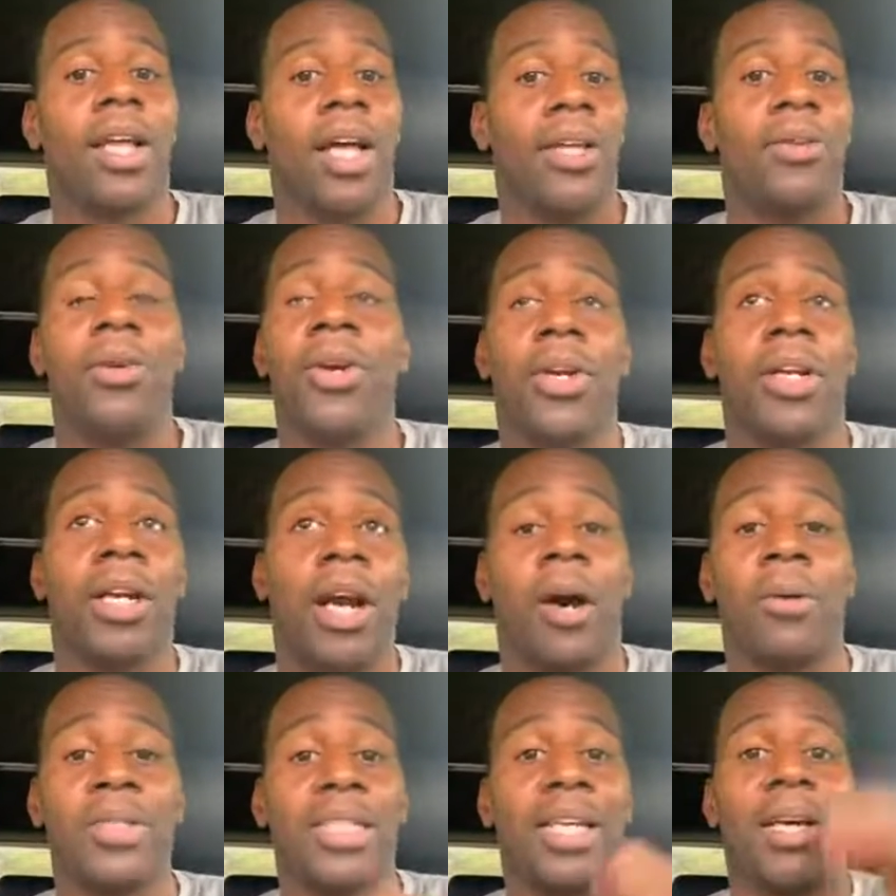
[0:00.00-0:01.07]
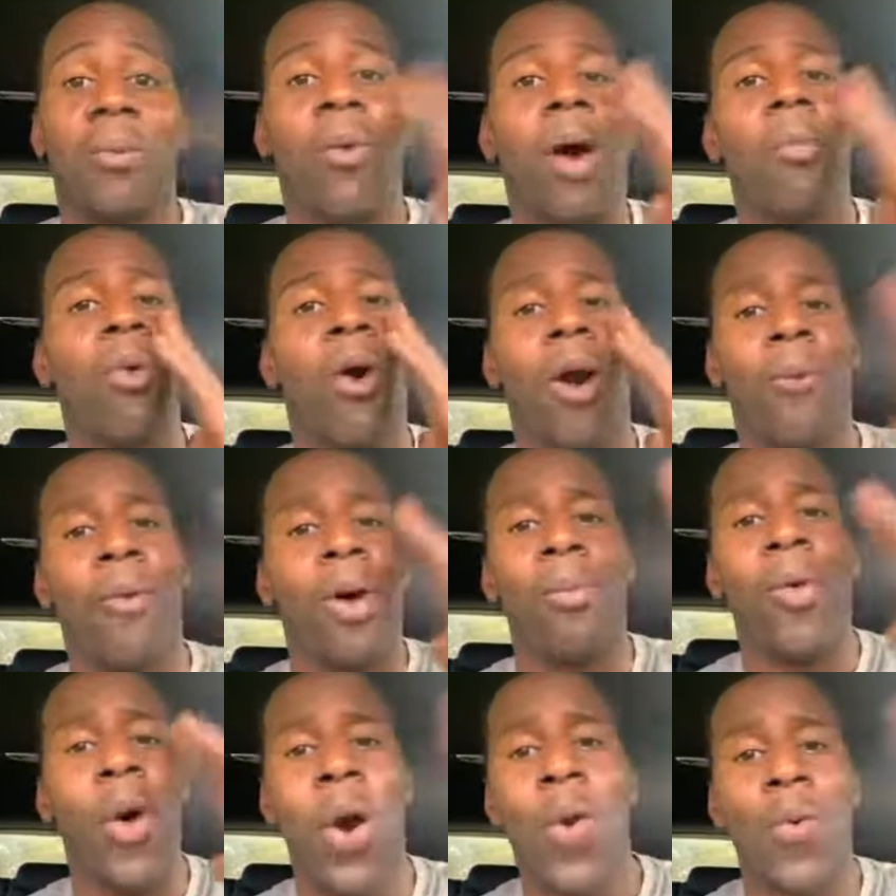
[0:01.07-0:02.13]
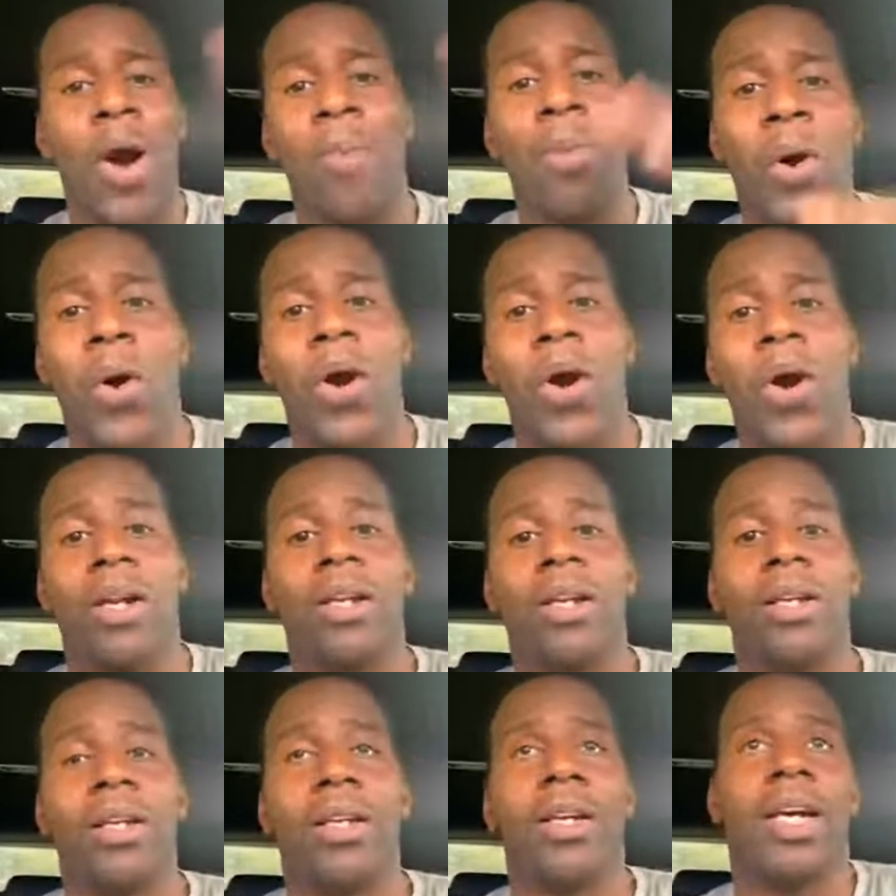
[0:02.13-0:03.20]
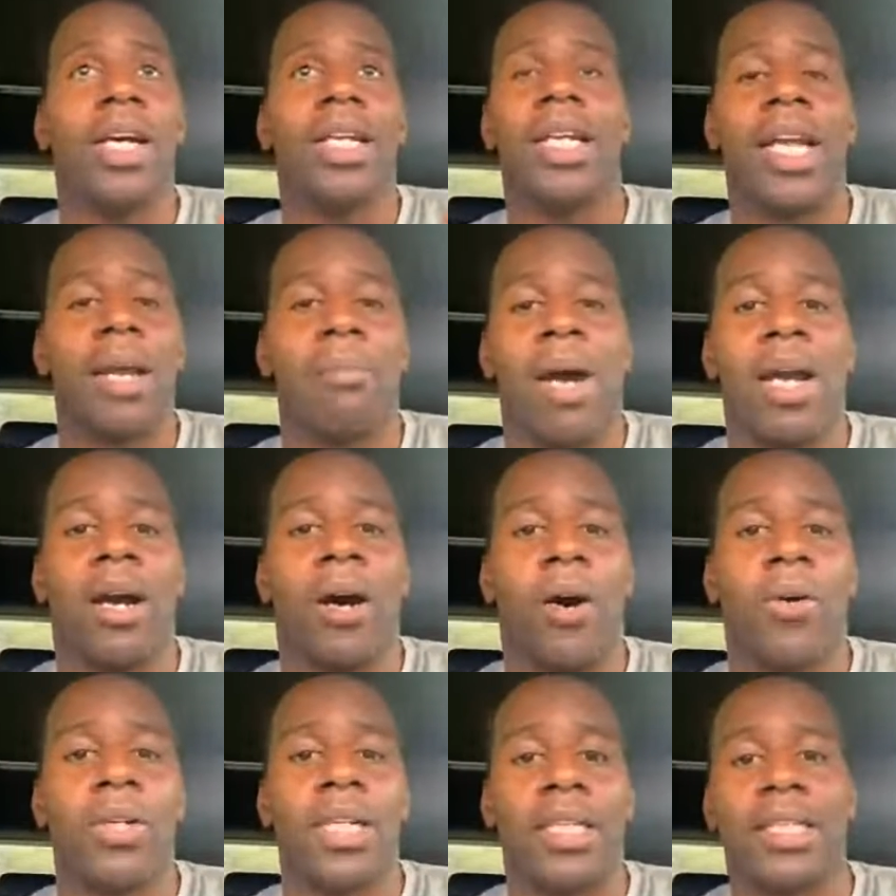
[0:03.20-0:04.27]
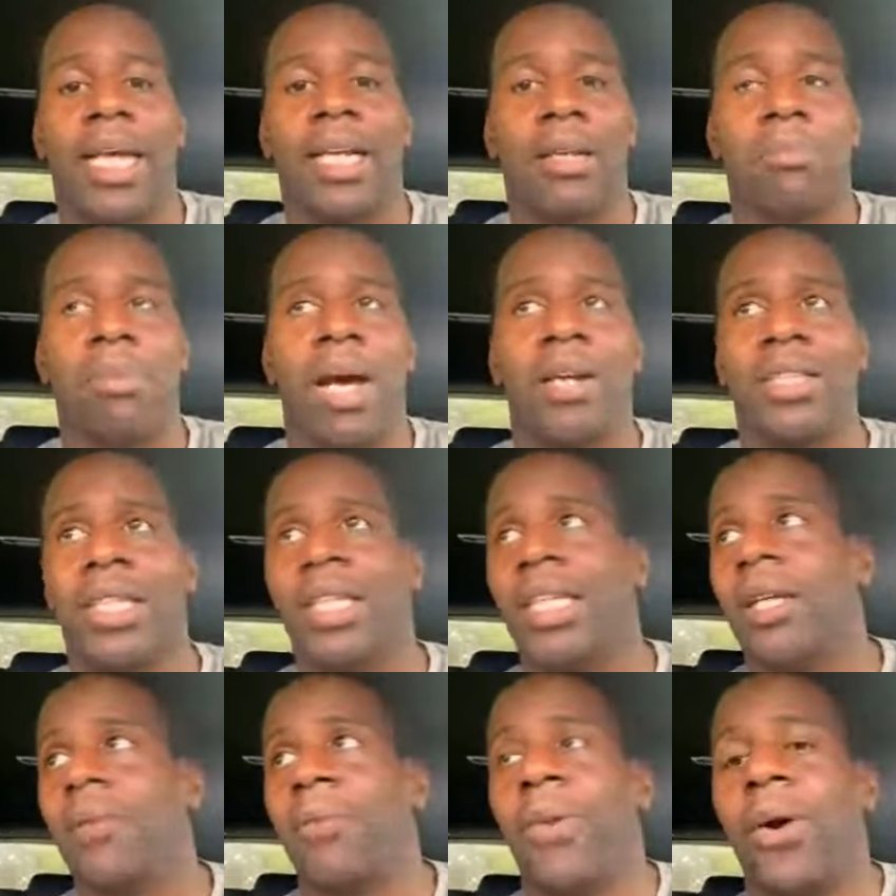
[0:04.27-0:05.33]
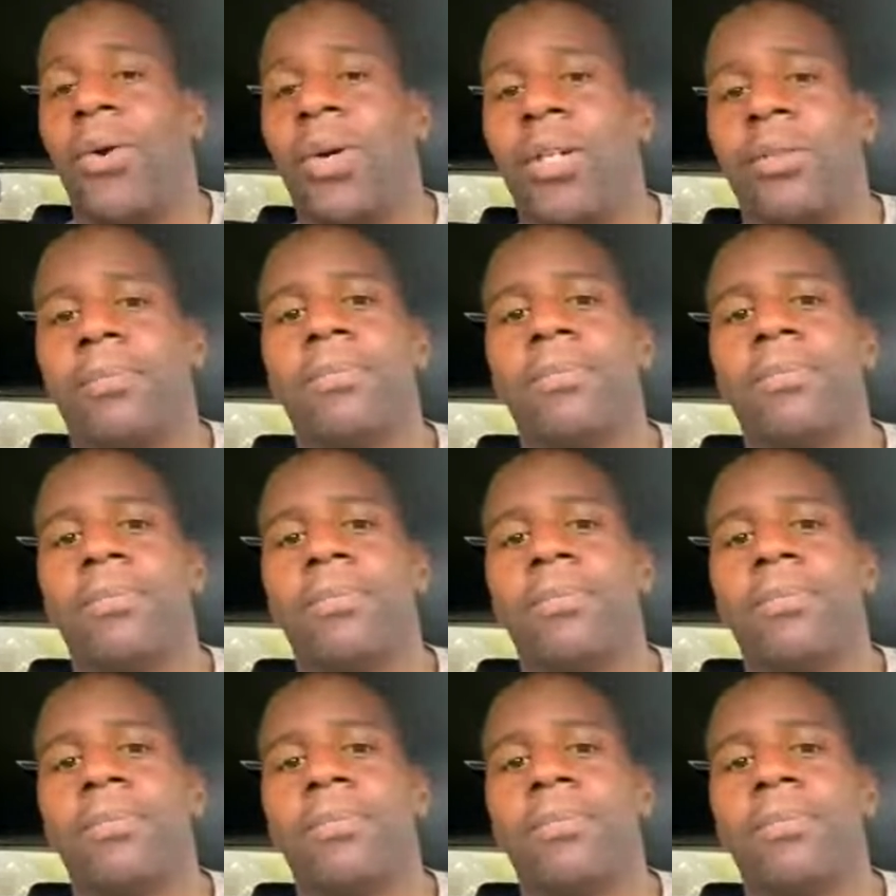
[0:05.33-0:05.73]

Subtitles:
and you hear the coach saying one more, one more, one more, and then they might hold it, take the bounce, and then throw it.